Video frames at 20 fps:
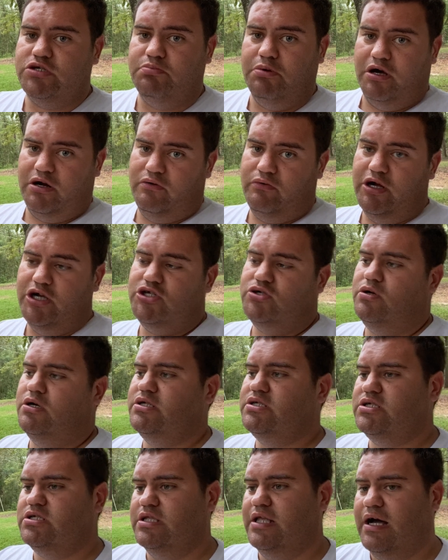but on
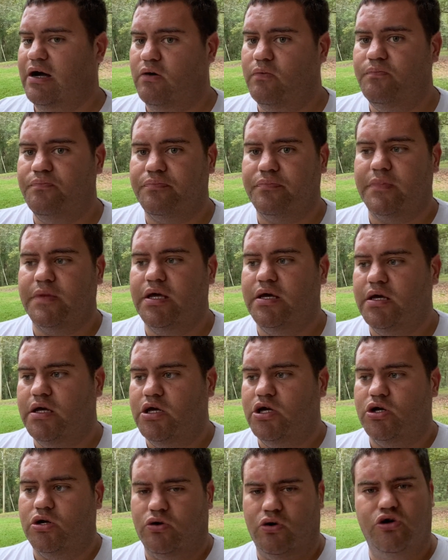restaurants. Now,
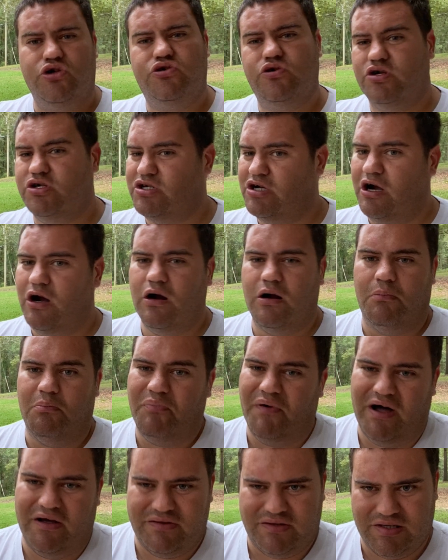groceries are
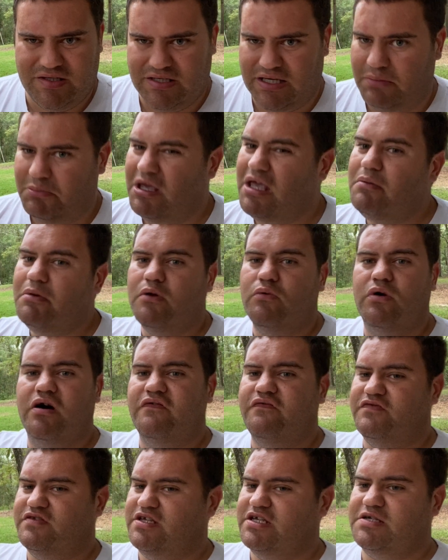about the same. Even
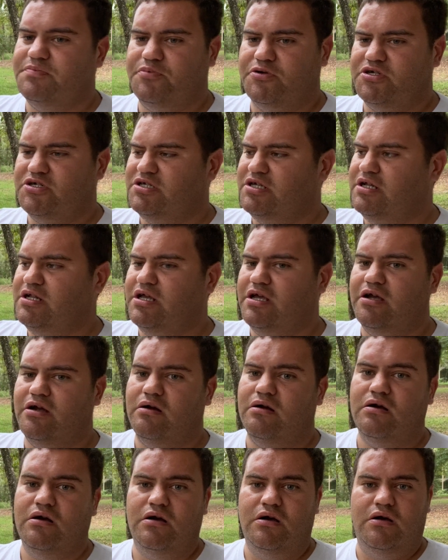with 6%
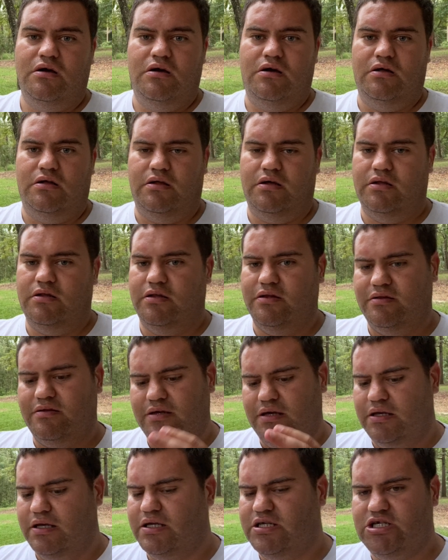here,
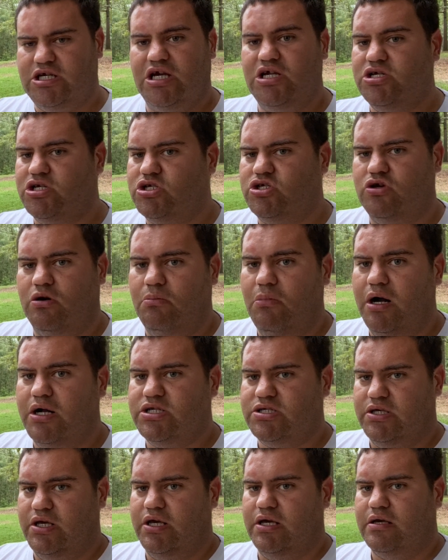it changes so
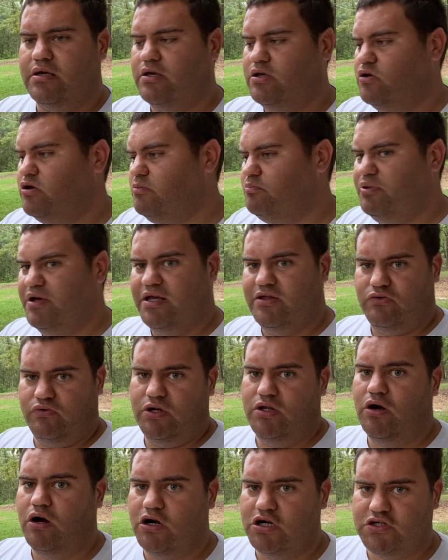much. Like, you can pay
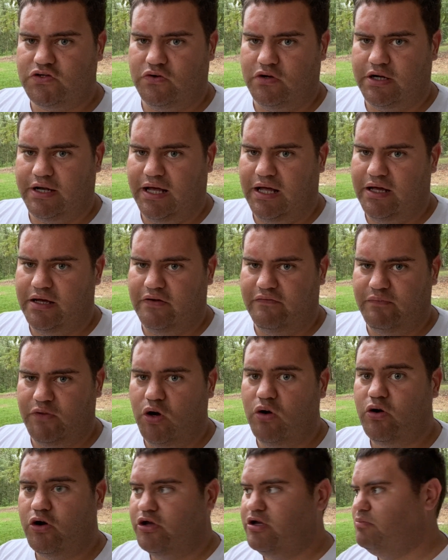$3 for a gallon of
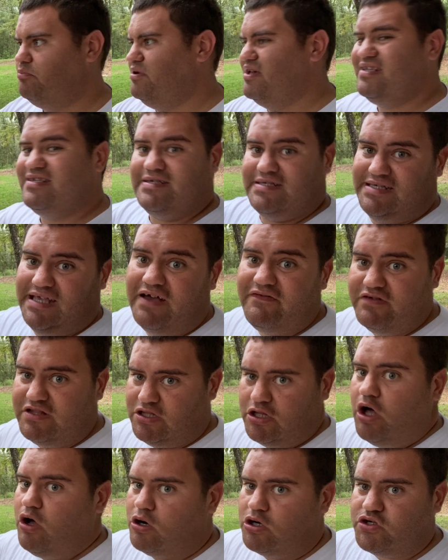milk, or you can pay
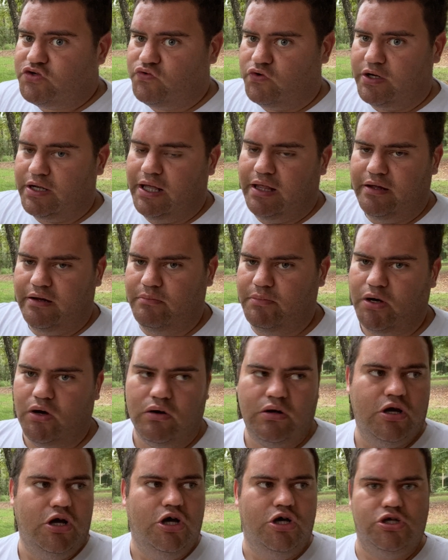$7 for a gallon of
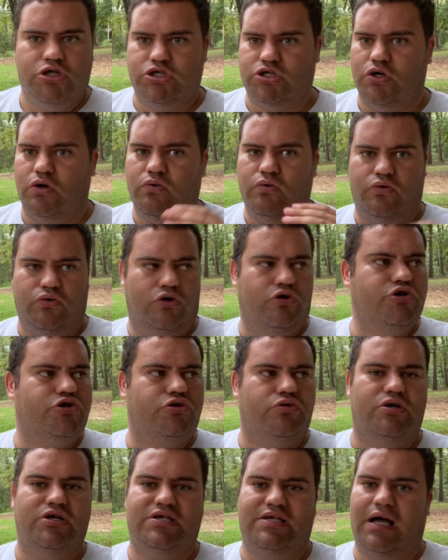milk. So
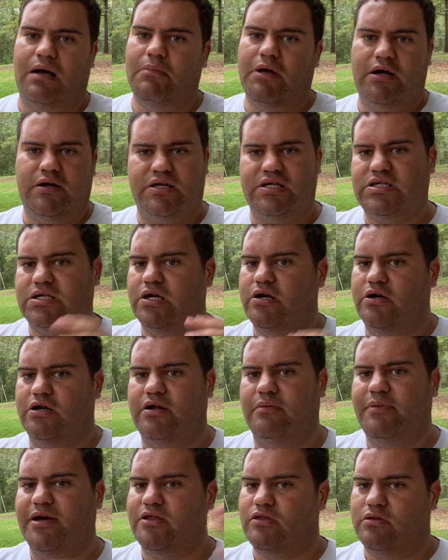groceries, I'm not going to sit here and
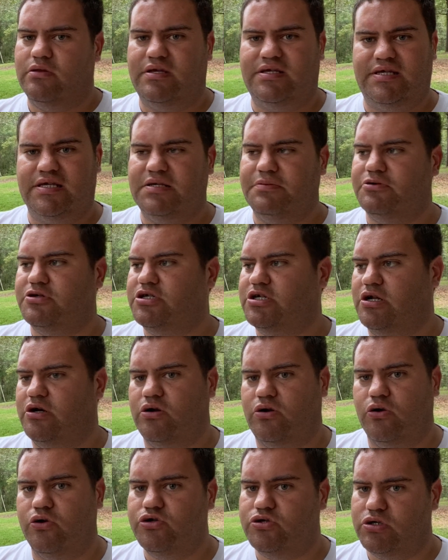debate 6%
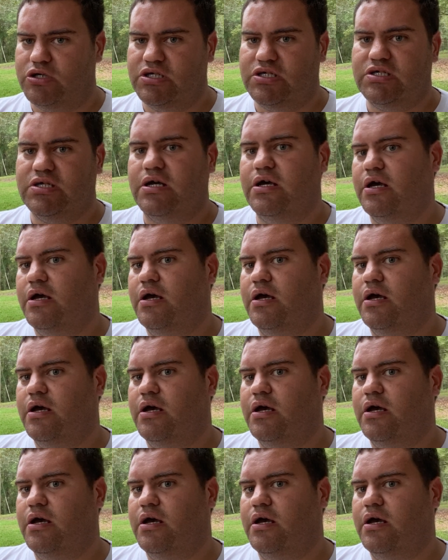on groceries,